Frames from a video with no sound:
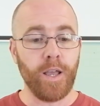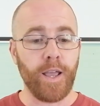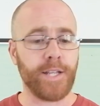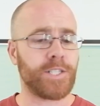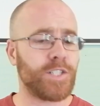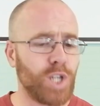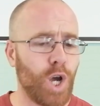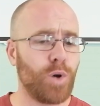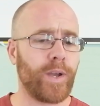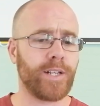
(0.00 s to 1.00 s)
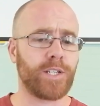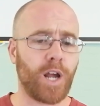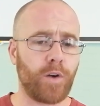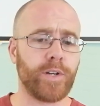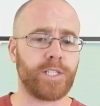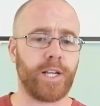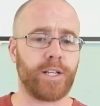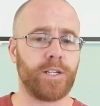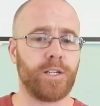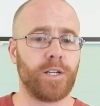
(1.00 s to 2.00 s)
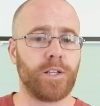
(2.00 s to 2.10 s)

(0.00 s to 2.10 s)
It's so encouraging